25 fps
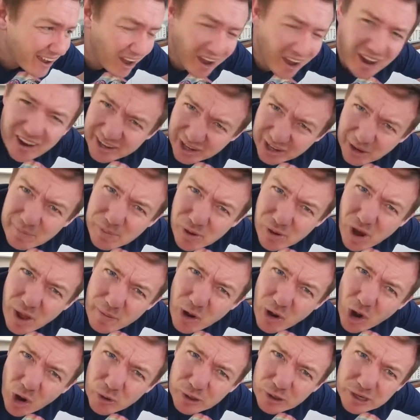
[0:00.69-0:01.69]
Hi, I'm
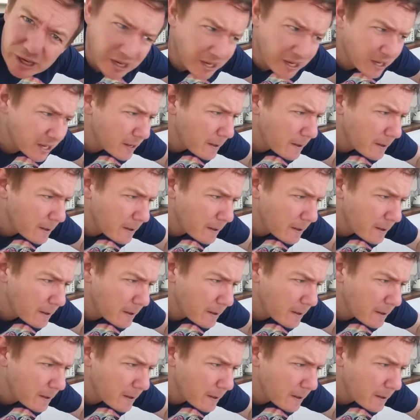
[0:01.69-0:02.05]
plum holder.